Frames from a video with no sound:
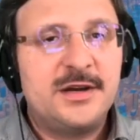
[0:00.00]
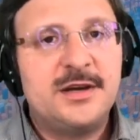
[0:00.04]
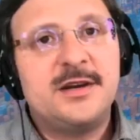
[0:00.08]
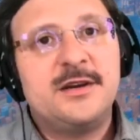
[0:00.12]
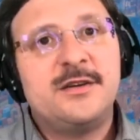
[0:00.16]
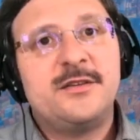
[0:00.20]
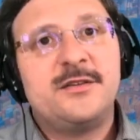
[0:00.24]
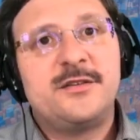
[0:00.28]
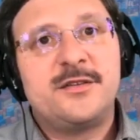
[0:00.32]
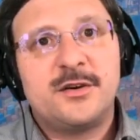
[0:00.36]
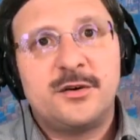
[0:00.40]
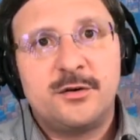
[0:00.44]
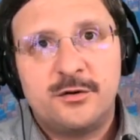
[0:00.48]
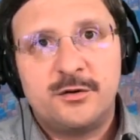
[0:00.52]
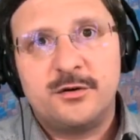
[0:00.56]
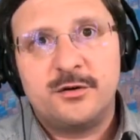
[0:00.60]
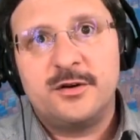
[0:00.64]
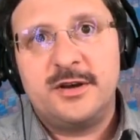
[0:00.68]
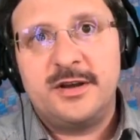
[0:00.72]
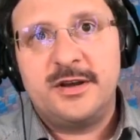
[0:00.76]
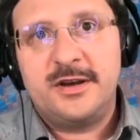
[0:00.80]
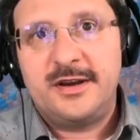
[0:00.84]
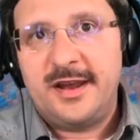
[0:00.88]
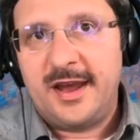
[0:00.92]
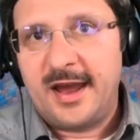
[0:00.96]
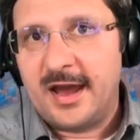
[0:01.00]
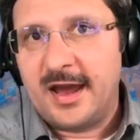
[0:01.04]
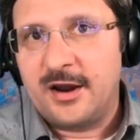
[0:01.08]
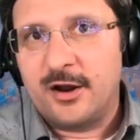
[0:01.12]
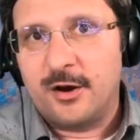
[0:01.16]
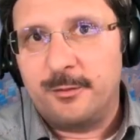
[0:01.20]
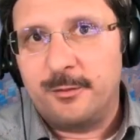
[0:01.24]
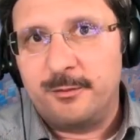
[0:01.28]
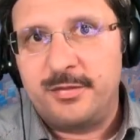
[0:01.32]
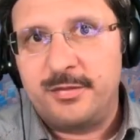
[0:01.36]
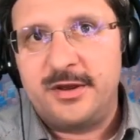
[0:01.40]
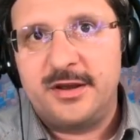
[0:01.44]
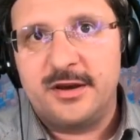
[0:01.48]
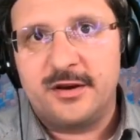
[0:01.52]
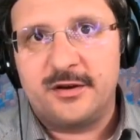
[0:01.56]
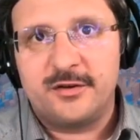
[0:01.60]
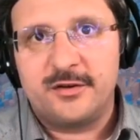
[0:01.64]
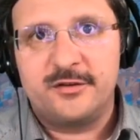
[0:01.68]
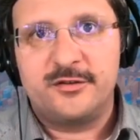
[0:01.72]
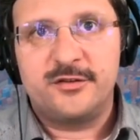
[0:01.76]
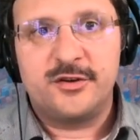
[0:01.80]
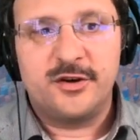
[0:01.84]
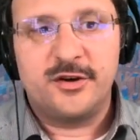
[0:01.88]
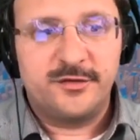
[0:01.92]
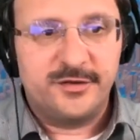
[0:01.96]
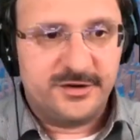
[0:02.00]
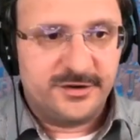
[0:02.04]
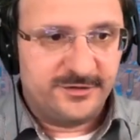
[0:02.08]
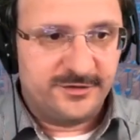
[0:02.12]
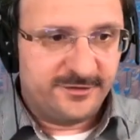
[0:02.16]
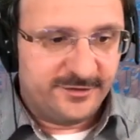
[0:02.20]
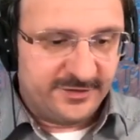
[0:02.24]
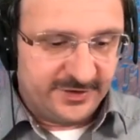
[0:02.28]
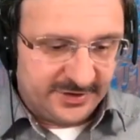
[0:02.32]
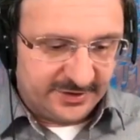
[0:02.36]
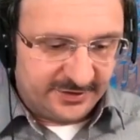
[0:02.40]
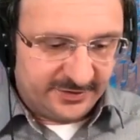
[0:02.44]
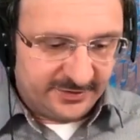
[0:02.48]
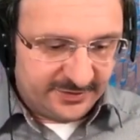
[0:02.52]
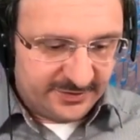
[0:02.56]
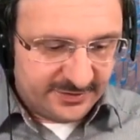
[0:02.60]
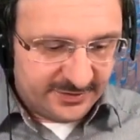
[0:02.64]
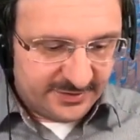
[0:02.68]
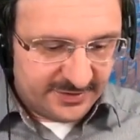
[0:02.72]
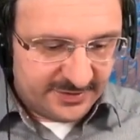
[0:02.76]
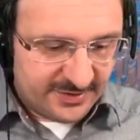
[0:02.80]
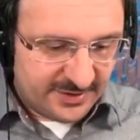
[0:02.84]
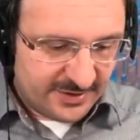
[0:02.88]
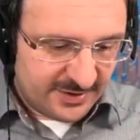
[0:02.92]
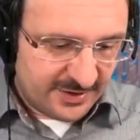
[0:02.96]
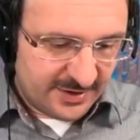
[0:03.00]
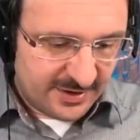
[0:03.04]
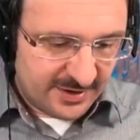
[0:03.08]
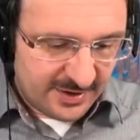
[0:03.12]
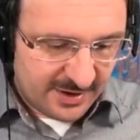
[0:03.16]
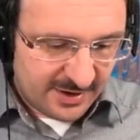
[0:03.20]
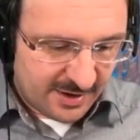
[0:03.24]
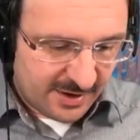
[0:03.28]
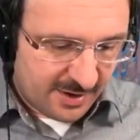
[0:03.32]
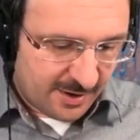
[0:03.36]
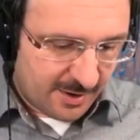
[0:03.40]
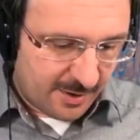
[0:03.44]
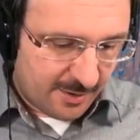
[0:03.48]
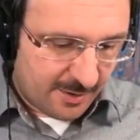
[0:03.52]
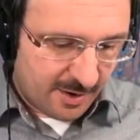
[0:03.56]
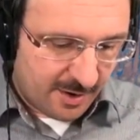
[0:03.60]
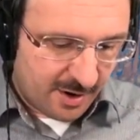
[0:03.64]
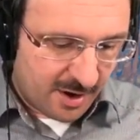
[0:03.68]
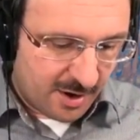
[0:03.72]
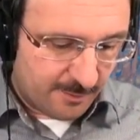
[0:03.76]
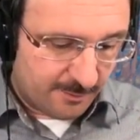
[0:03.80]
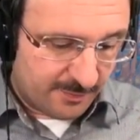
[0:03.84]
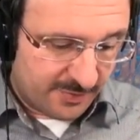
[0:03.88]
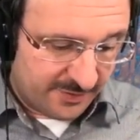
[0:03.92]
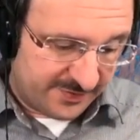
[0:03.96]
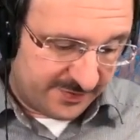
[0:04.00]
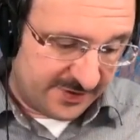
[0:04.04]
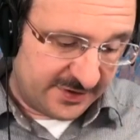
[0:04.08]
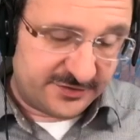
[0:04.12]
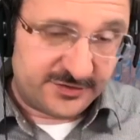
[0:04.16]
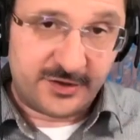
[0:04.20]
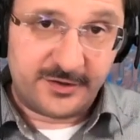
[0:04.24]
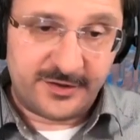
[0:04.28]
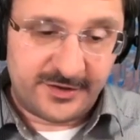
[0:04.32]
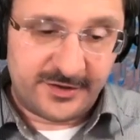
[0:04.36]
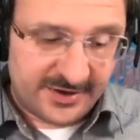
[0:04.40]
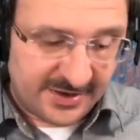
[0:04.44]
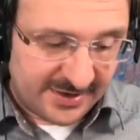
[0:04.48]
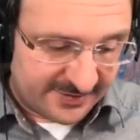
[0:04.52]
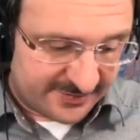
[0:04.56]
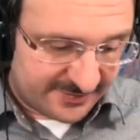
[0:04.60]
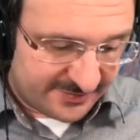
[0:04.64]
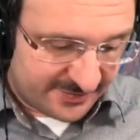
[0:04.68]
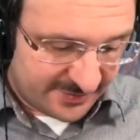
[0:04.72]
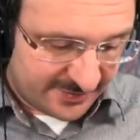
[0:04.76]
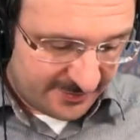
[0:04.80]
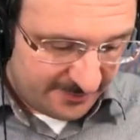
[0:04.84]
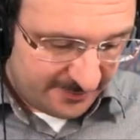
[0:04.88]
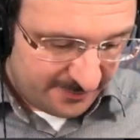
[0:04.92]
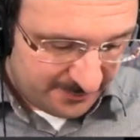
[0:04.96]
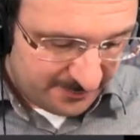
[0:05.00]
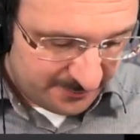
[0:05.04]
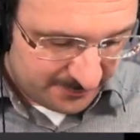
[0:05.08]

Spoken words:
So it cannot be a conservative field. But that's not the case here.